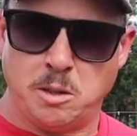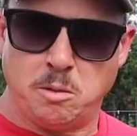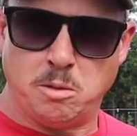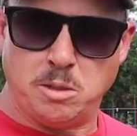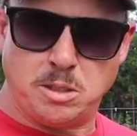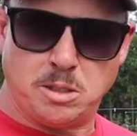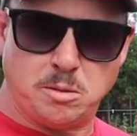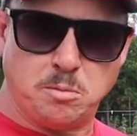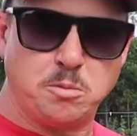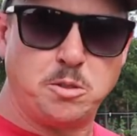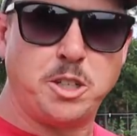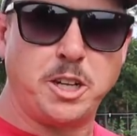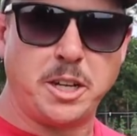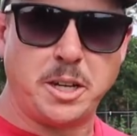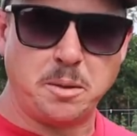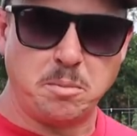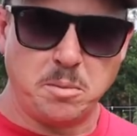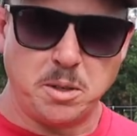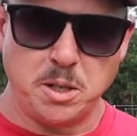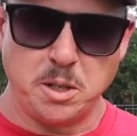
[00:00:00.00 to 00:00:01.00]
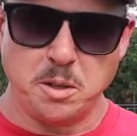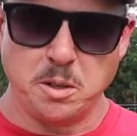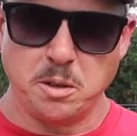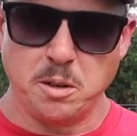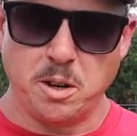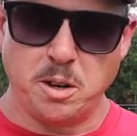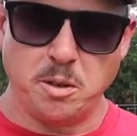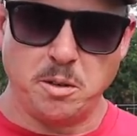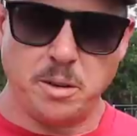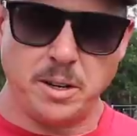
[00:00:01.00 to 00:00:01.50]
with some chicken
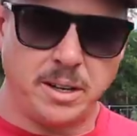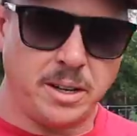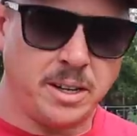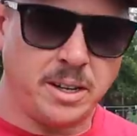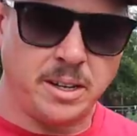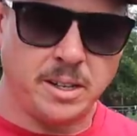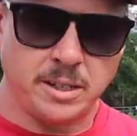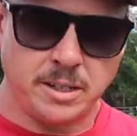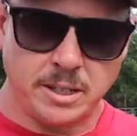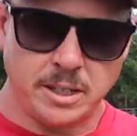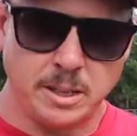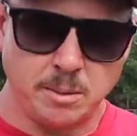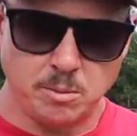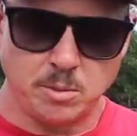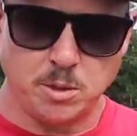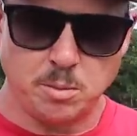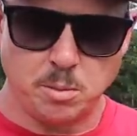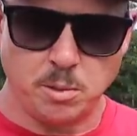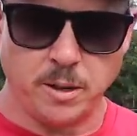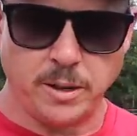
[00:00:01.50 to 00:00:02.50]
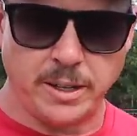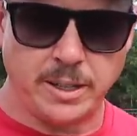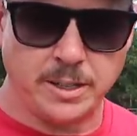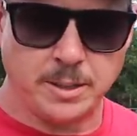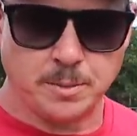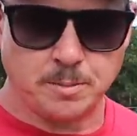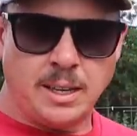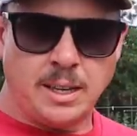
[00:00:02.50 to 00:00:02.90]
manure on it come spring.